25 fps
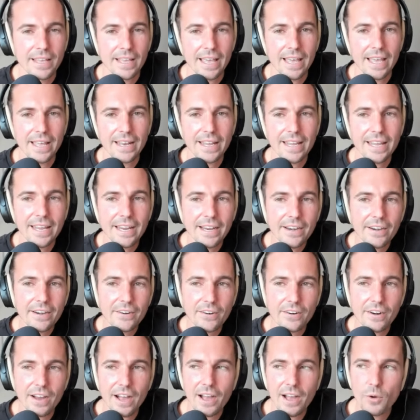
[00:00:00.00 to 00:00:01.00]
And
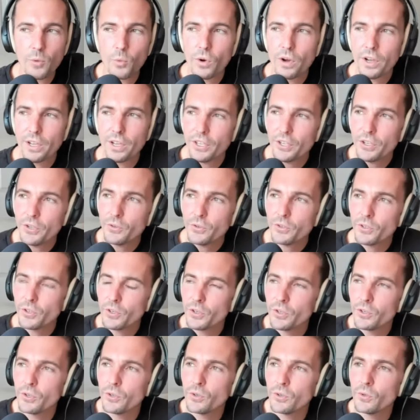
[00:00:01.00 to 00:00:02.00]
here, I want you
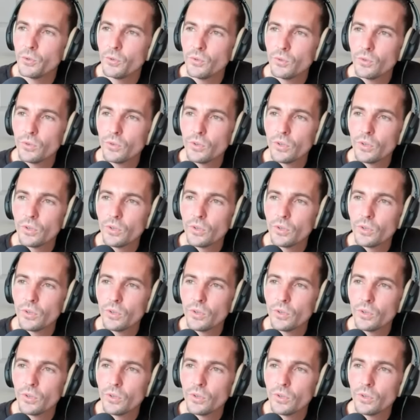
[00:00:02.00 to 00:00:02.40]
to